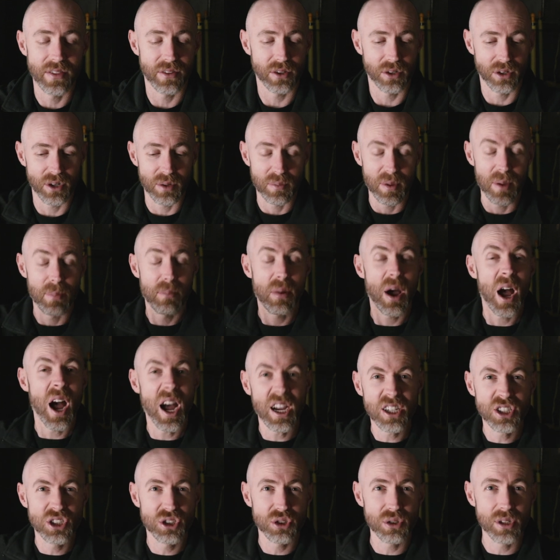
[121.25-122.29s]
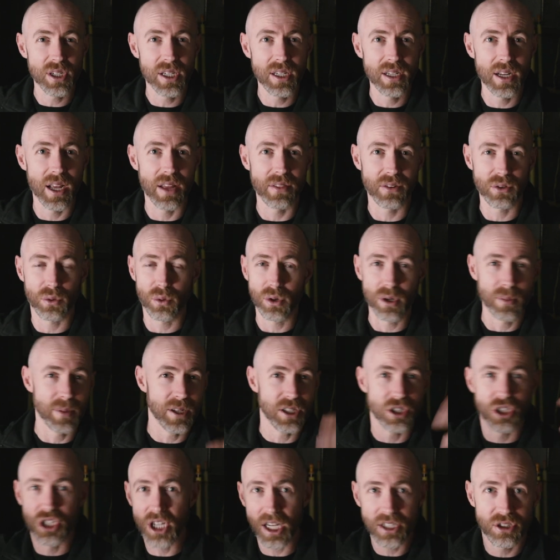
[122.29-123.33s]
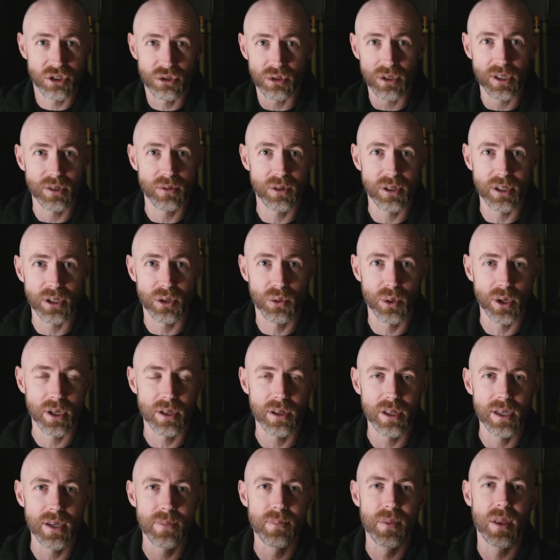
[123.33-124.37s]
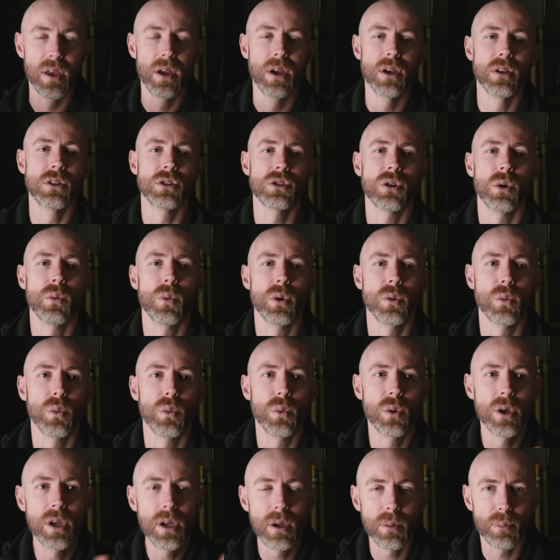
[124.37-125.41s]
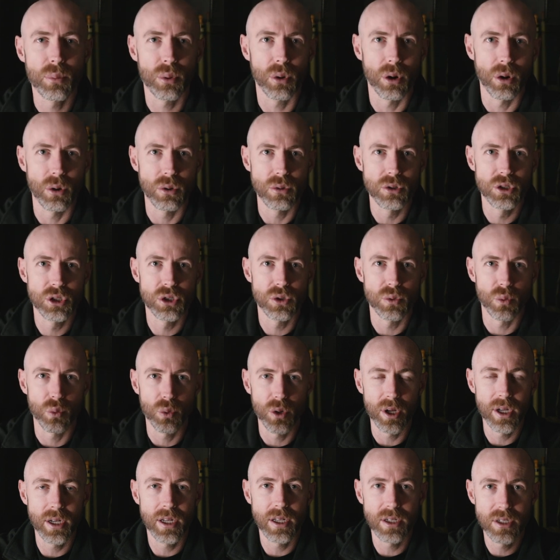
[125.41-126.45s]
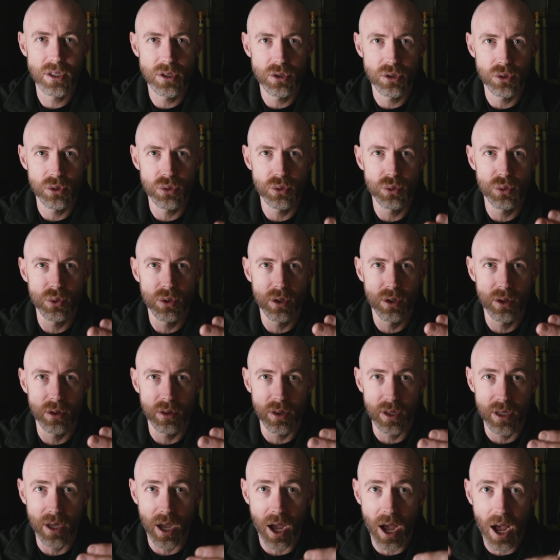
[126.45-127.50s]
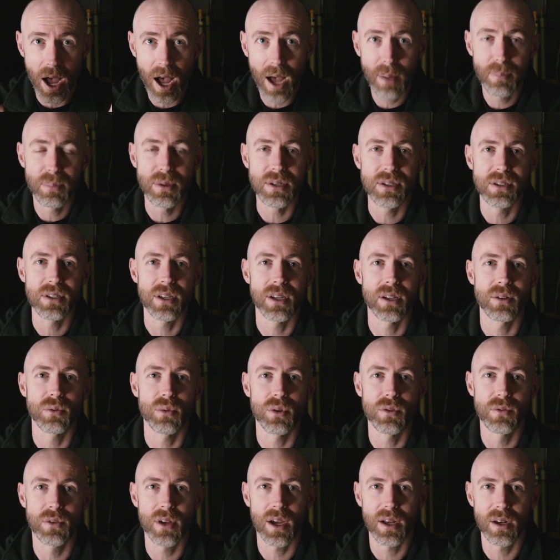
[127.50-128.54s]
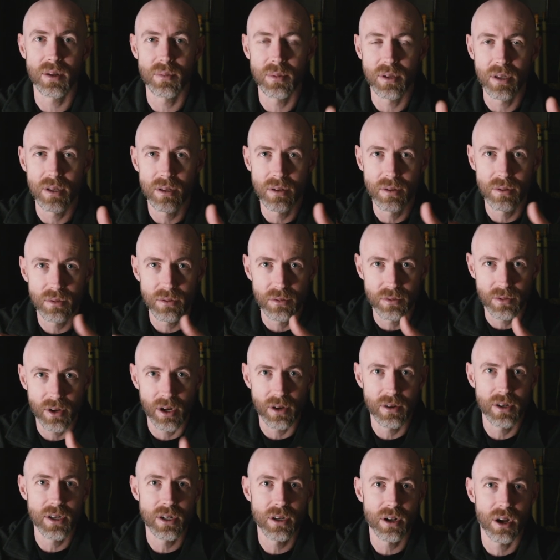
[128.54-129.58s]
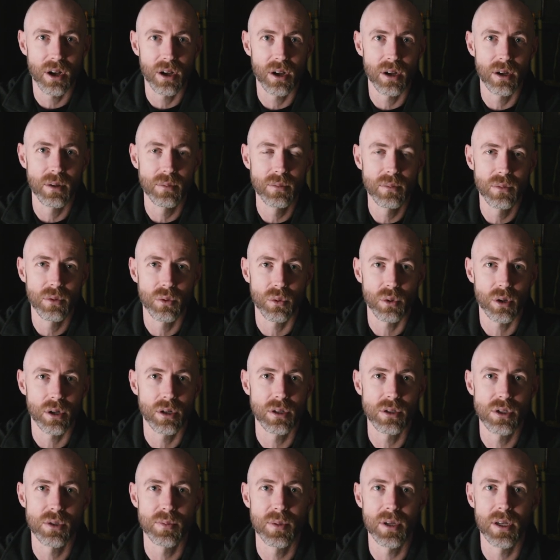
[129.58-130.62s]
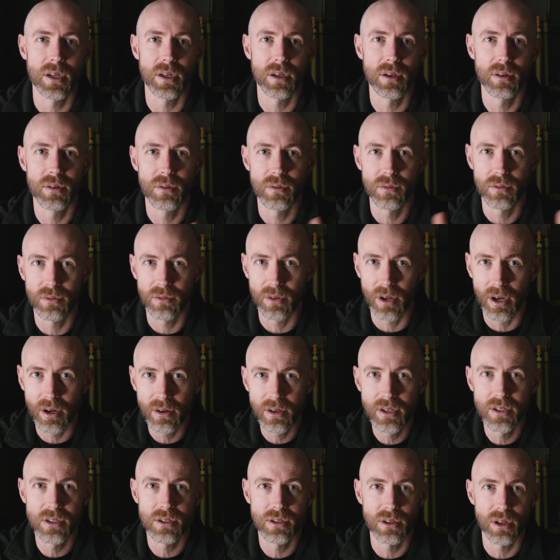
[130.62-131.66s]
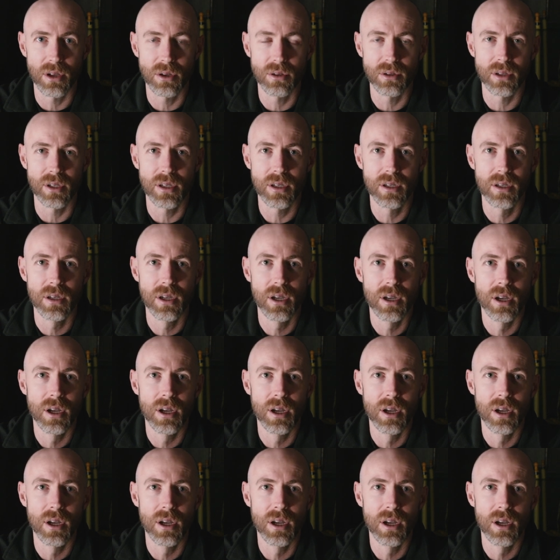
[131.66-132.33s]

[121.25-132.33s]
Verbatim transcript: and they're going to be posturing and they're going to be gesturing really quickly. So when we approach, we need to do the opposite. We've got to be very calm. We're going to speak very slowly.